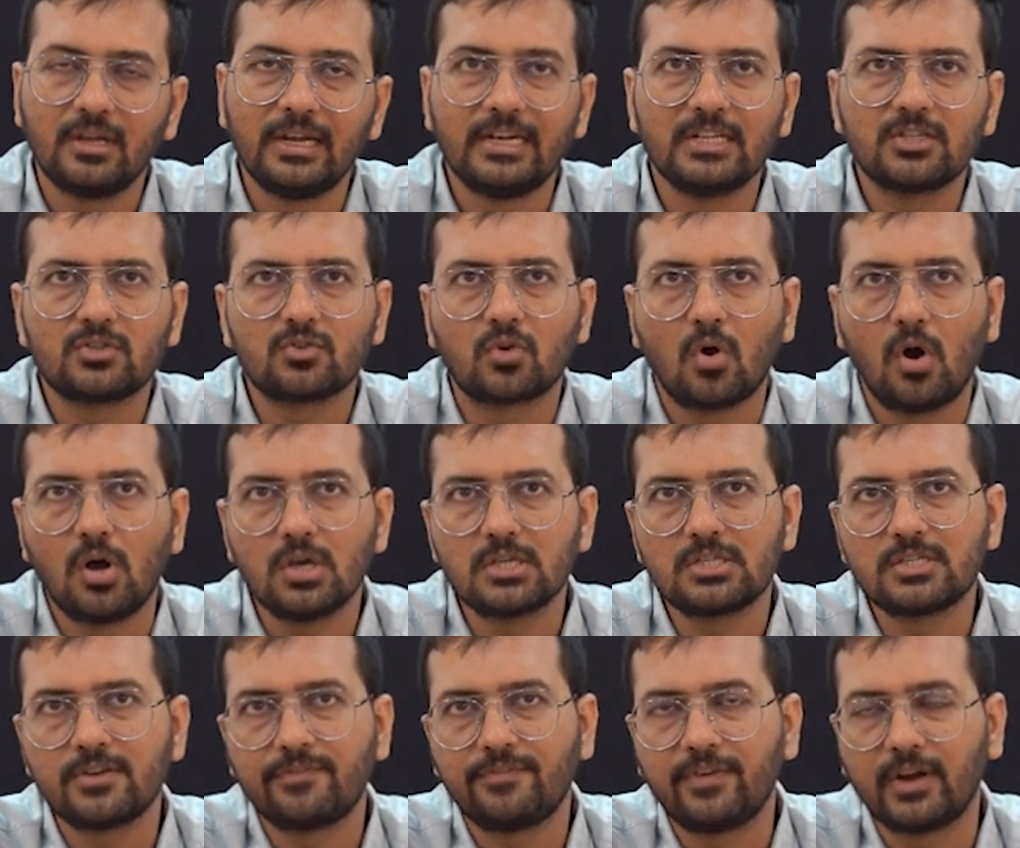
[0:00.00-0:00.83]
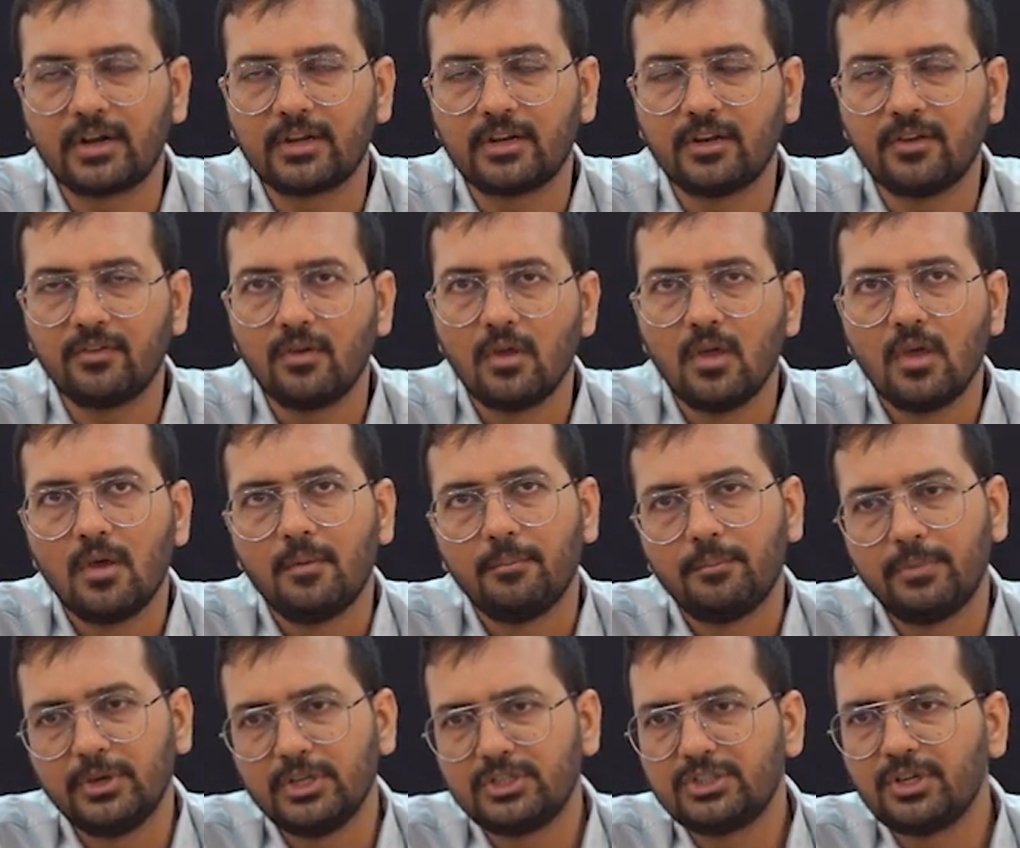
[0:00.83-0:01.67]
It is cost effective,
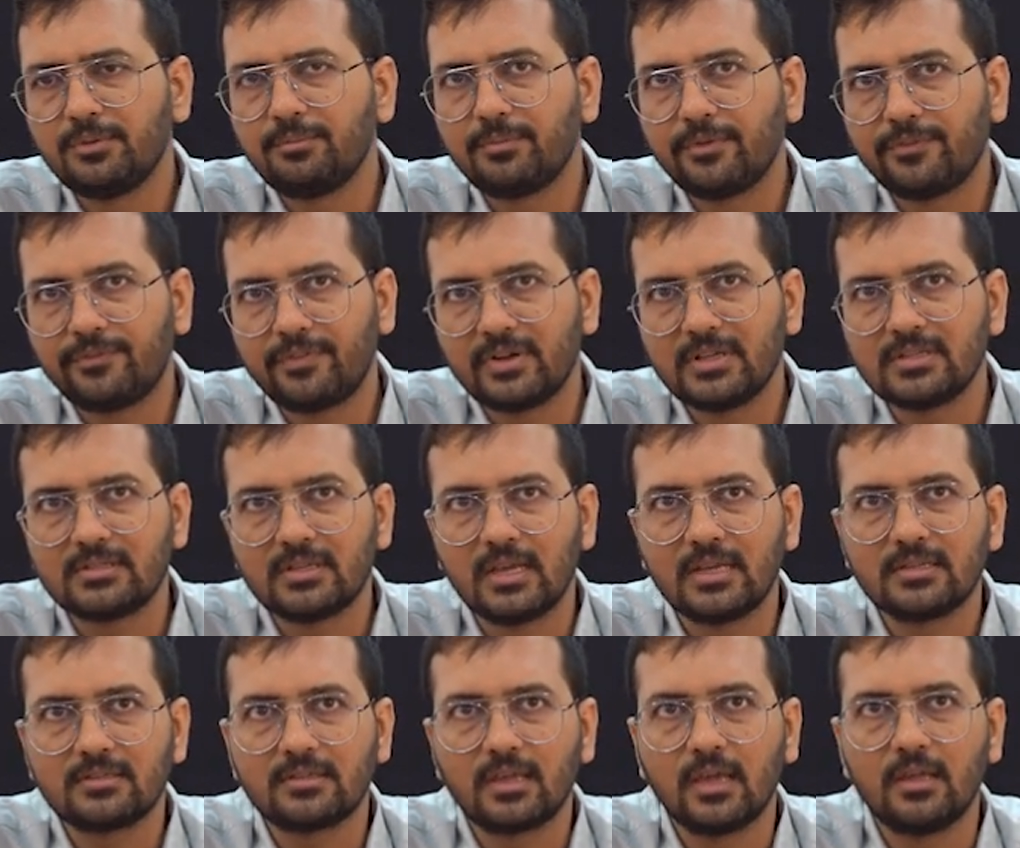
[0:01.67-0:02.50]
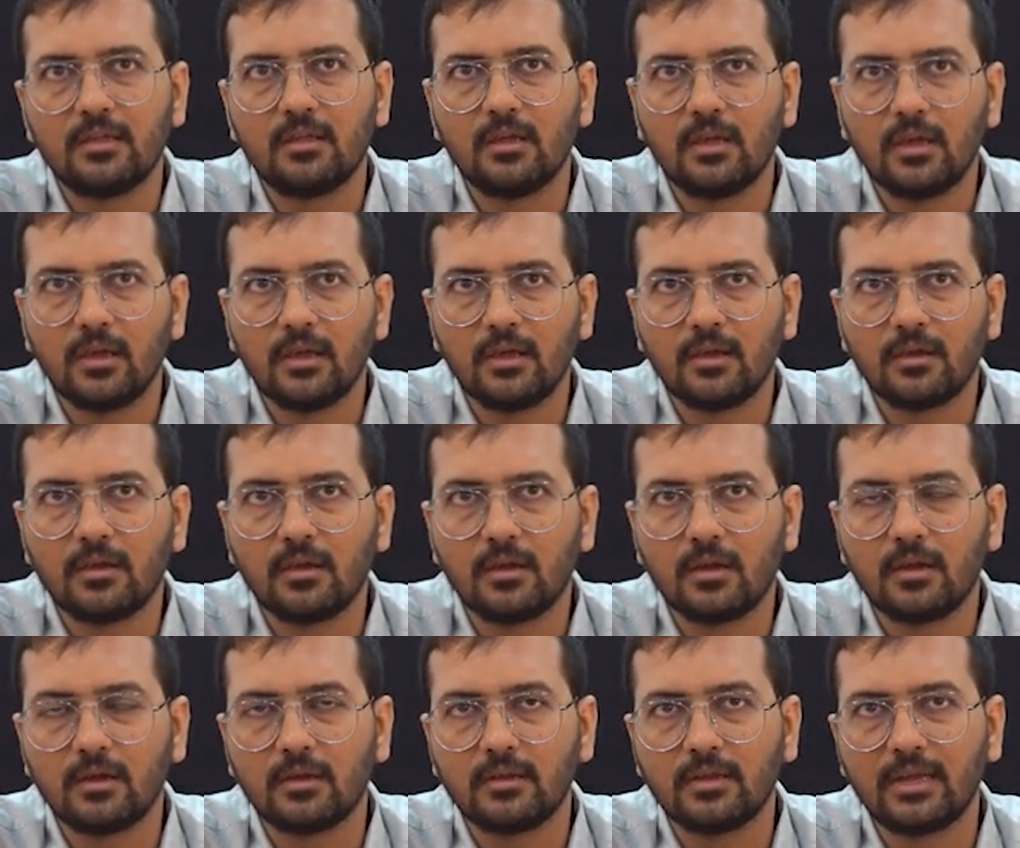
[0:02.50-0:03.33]
patient preference as
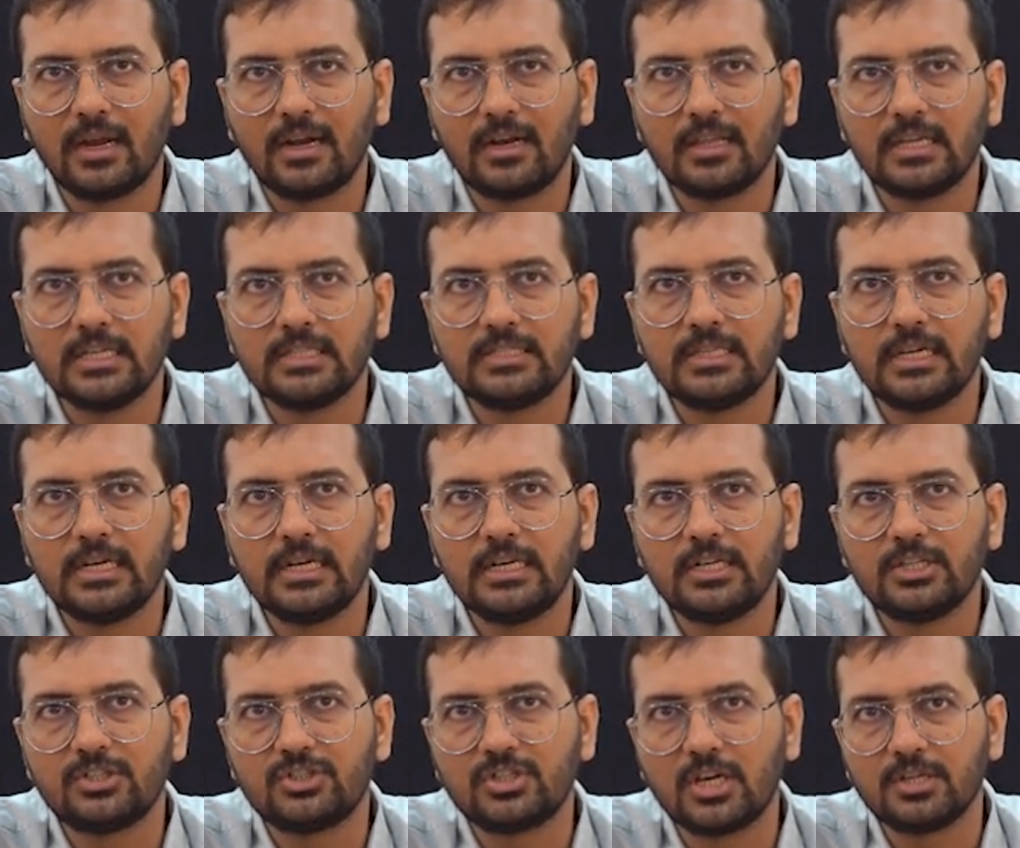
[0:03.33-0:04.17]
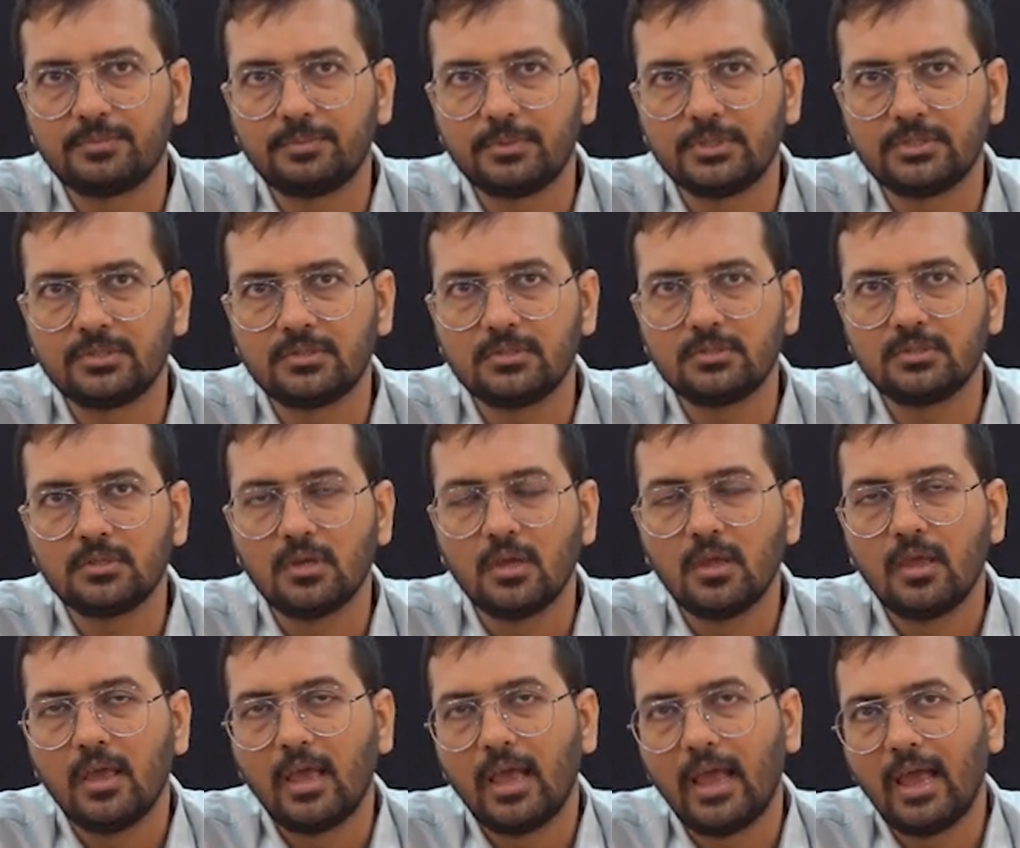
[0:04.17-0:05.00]
get easily discharged patients,
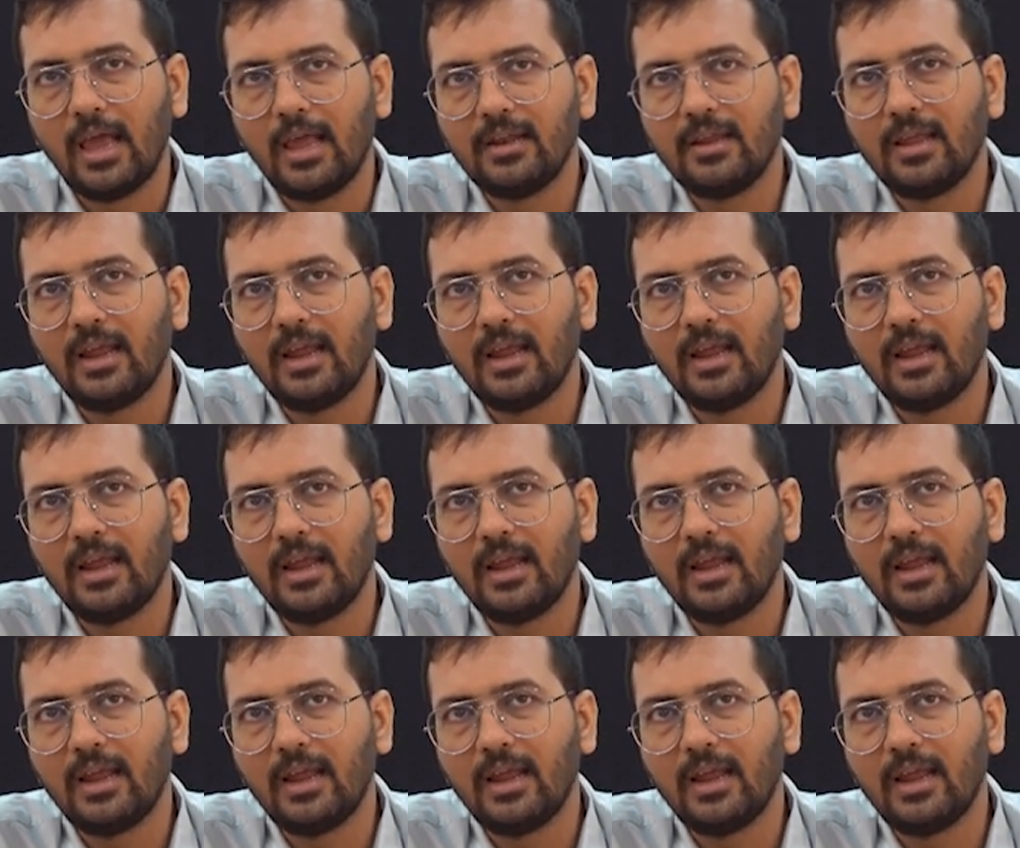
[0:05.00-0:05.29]
and